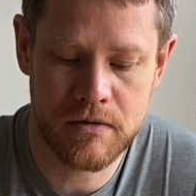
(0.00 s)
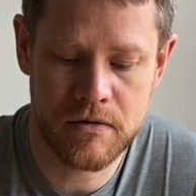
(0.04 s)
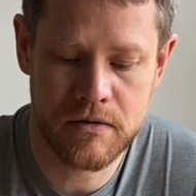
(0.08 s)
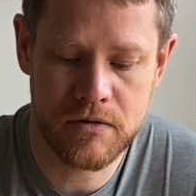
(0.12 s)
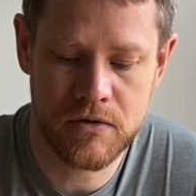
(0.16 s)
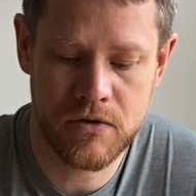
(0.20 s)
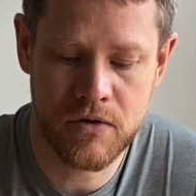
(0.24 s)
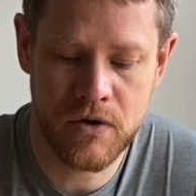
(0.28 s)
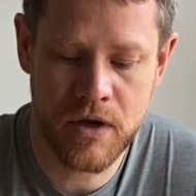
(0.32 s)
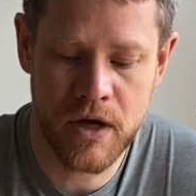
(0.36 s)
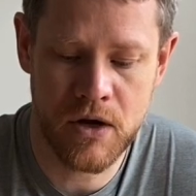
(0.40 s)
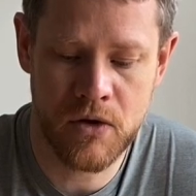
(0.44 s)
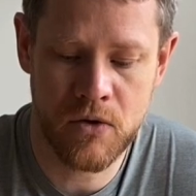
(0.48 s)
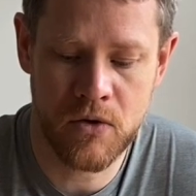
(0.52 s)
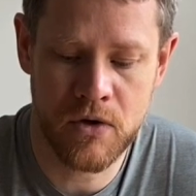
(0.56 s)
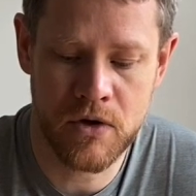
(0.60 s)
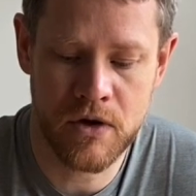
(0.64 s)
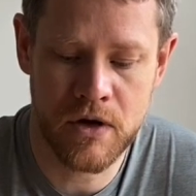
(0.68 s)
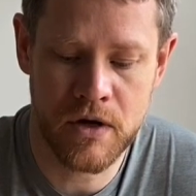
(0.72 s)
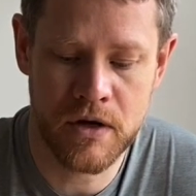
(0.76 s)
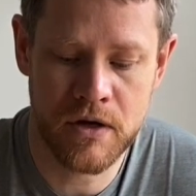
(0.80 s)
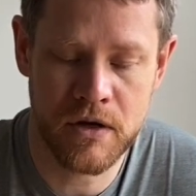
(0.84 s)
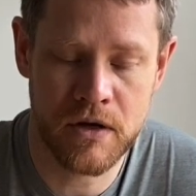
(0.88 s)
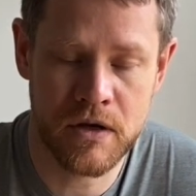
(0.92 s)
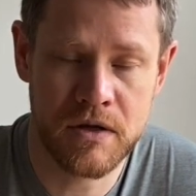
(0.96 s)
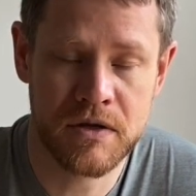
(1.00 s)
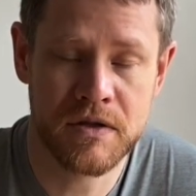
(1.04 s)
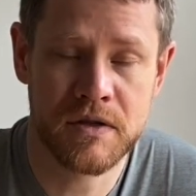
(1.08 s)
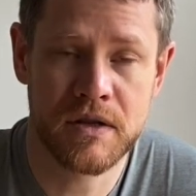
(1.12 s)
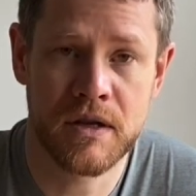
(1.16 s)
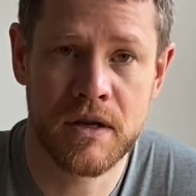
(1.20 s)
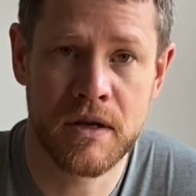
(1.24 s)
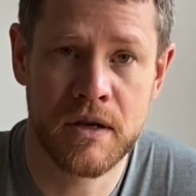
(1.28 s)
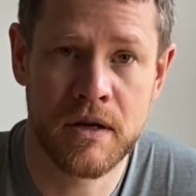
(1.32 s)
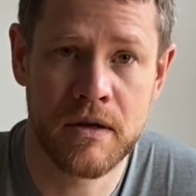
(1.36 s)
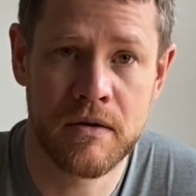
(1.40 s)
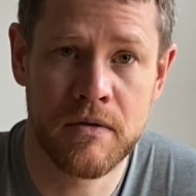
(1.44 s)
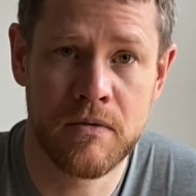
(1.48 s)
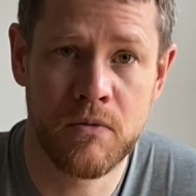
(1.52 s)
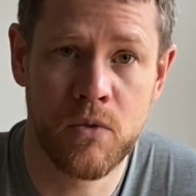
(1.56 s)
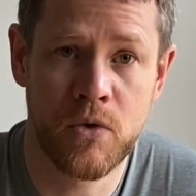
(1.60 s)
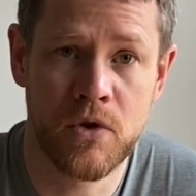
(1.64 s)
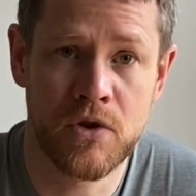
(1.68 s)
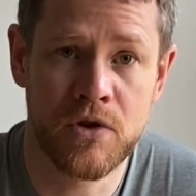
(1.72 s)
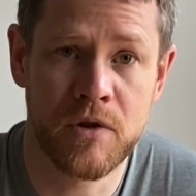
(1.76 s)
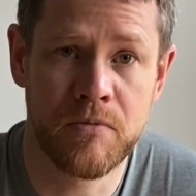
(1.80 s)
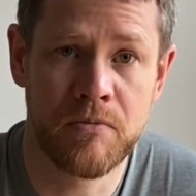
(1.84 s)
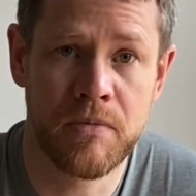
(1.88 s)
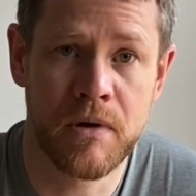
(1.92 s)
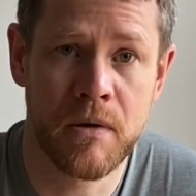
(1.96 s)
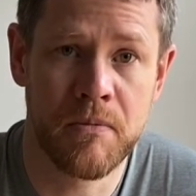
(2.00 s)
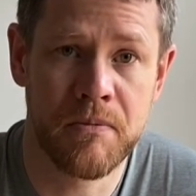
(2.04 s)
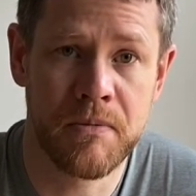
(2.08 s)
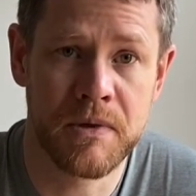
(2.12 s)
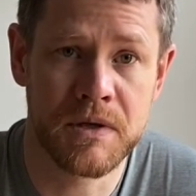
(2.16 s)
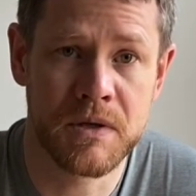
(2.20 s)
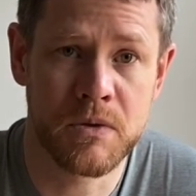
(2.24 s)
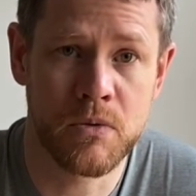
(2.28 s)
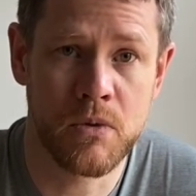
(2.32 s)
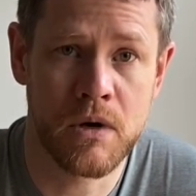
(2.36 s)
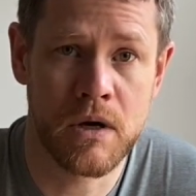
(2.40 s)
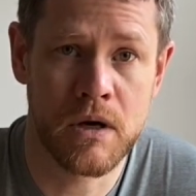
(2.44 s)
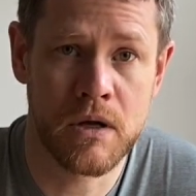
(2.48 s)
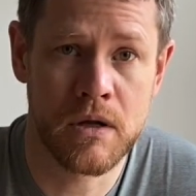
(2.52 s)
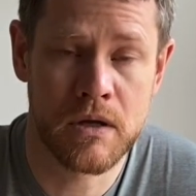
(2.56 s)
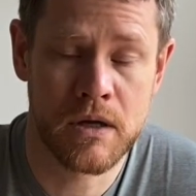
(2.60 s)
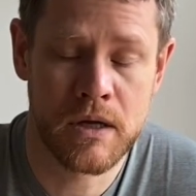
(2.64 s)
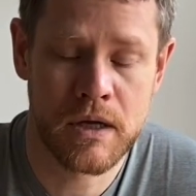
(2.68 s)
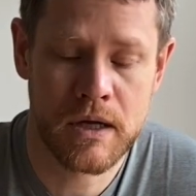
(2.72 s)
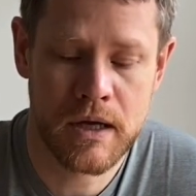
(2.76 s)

you can order just the water pump as well,